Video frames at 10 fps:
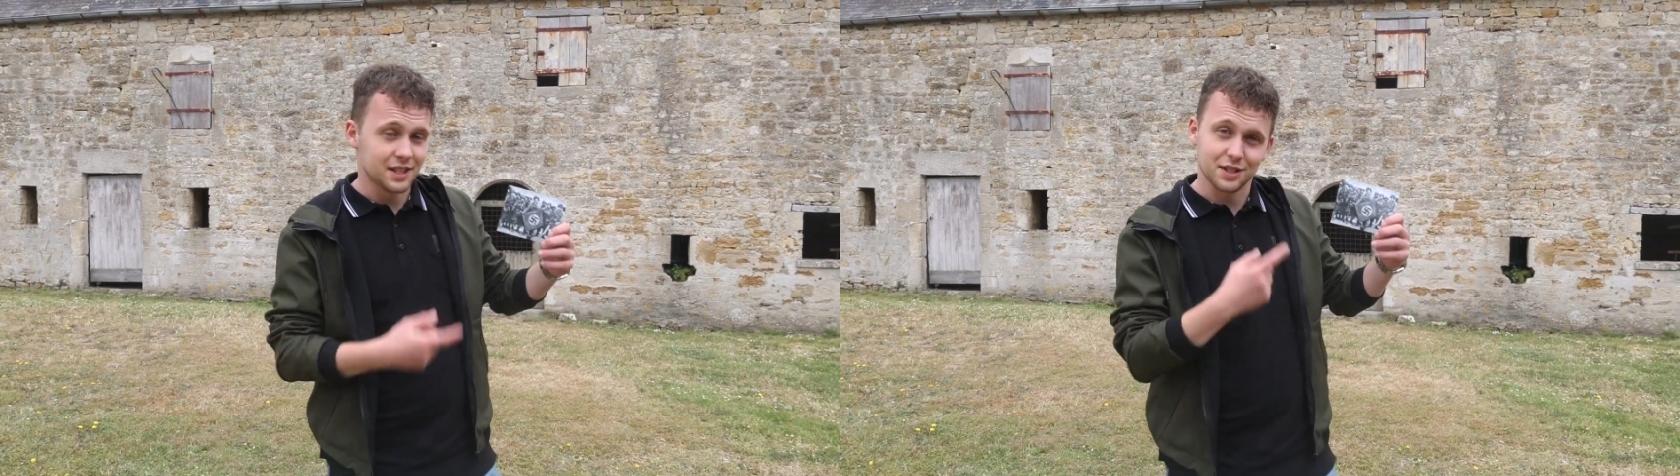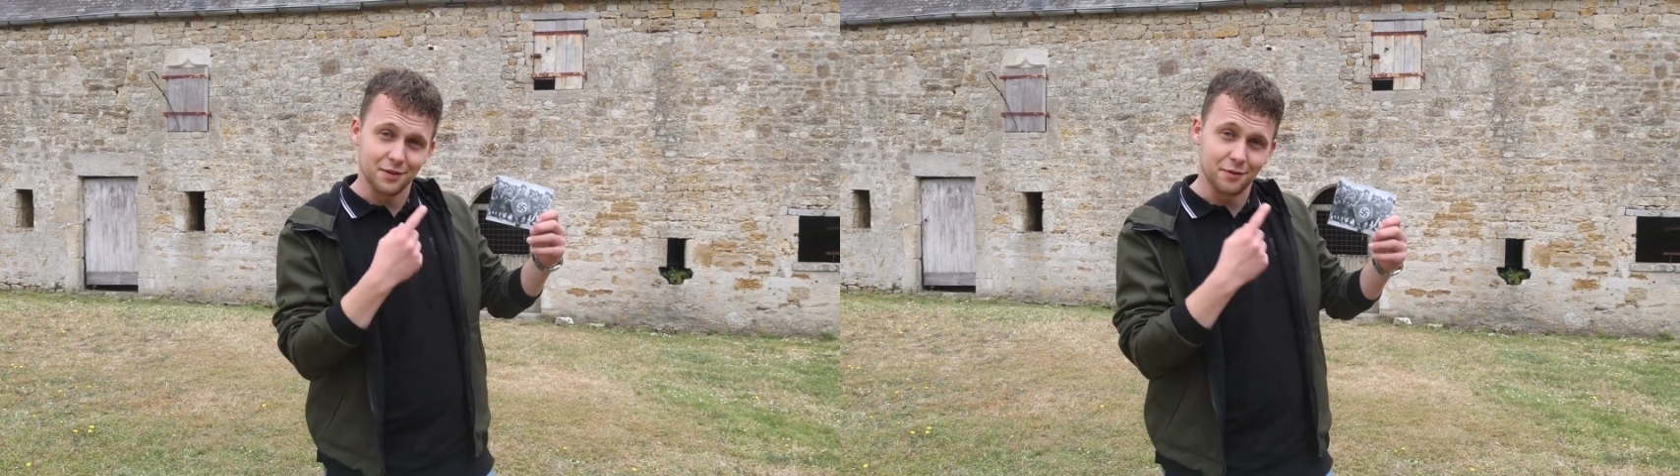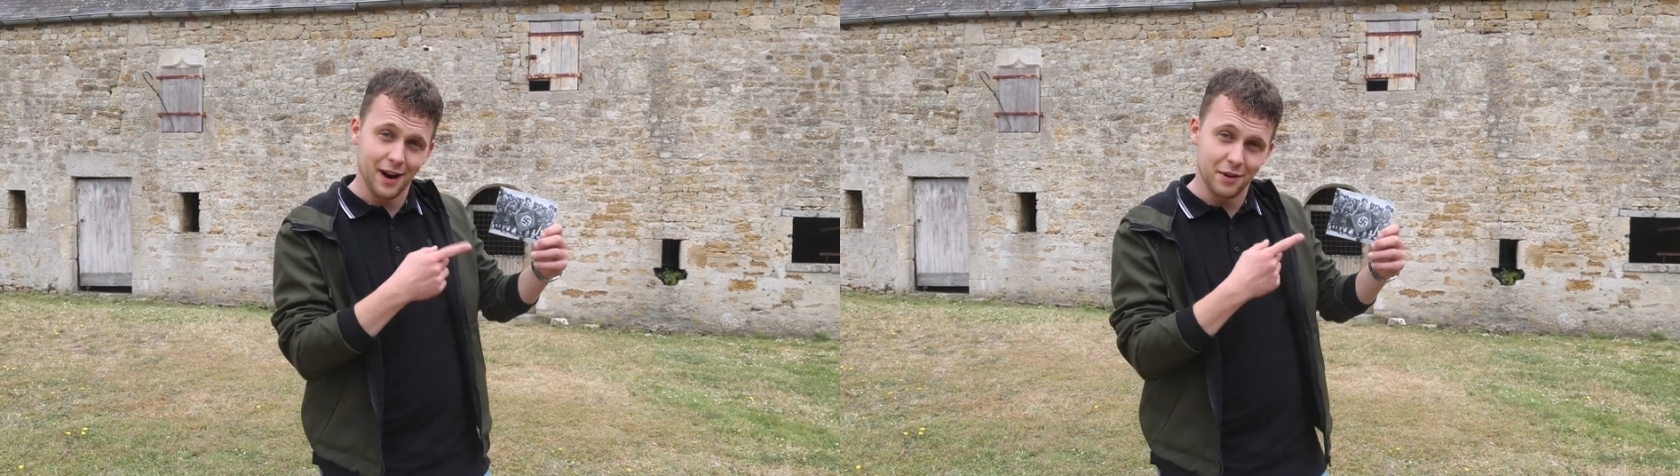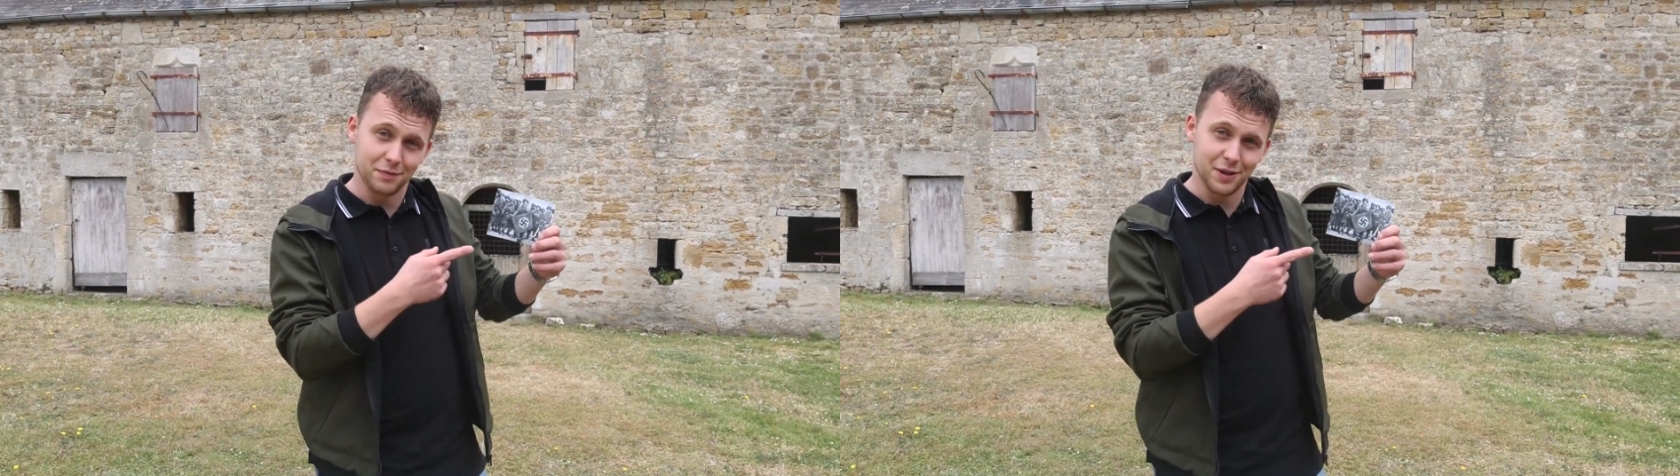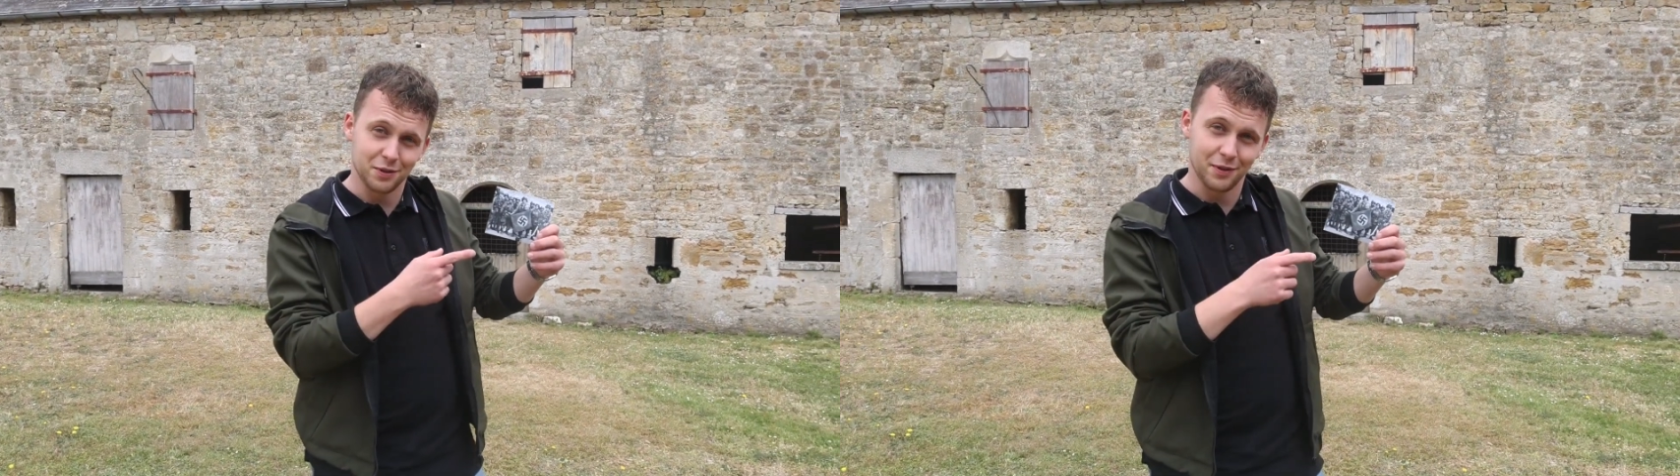This is a very
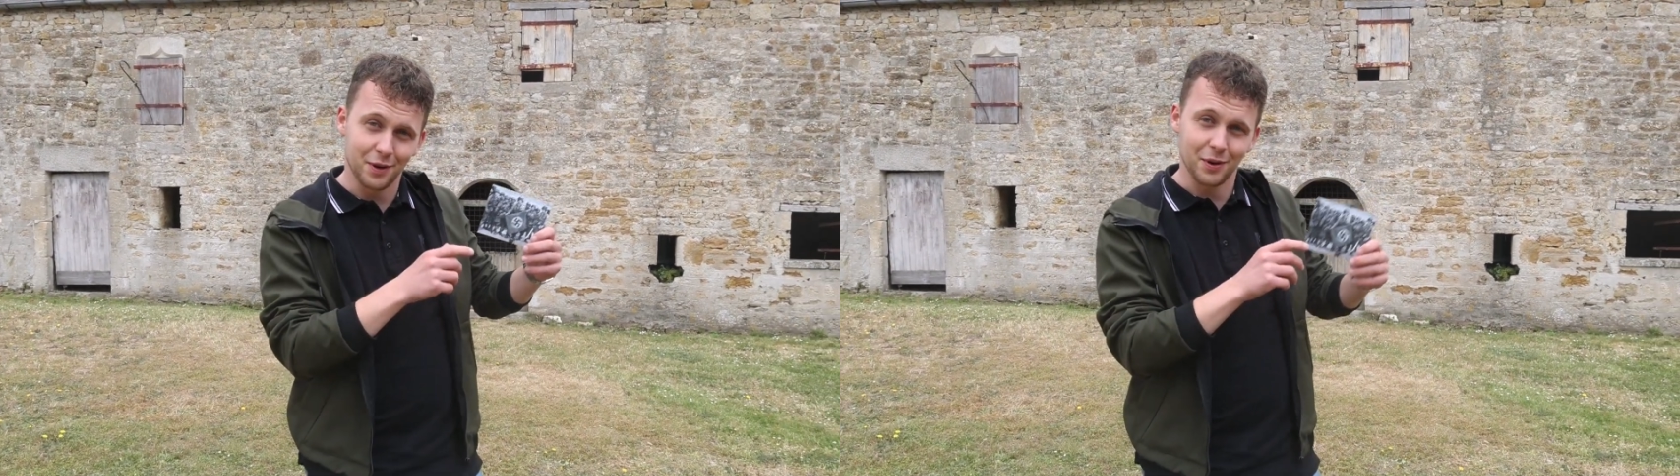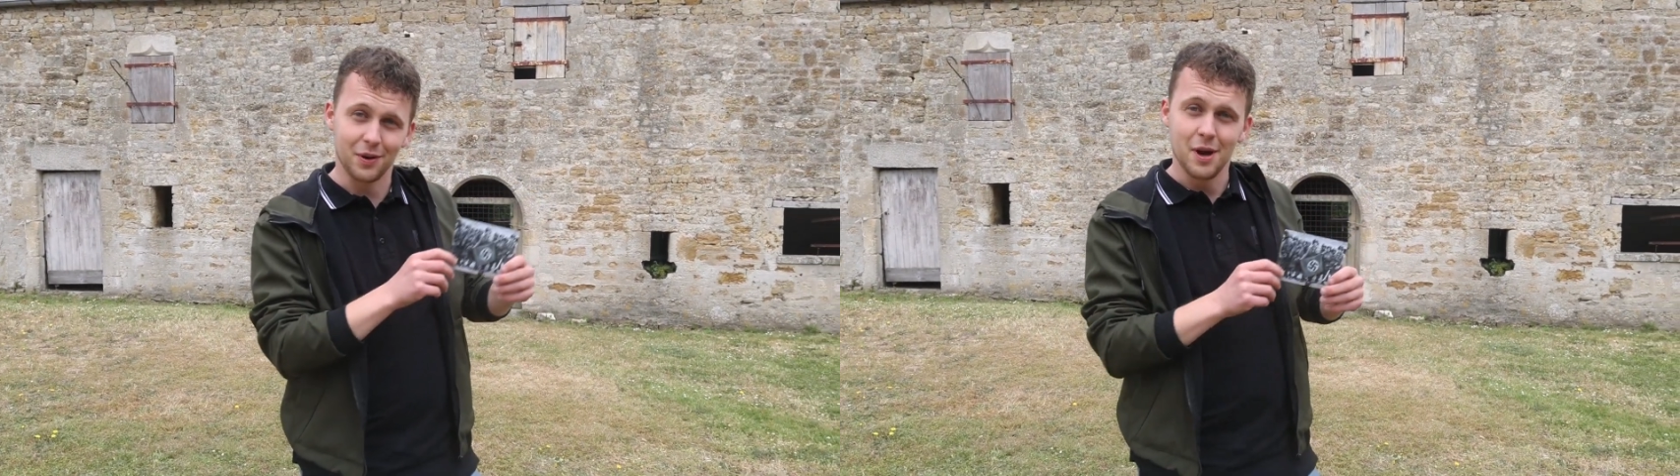special photo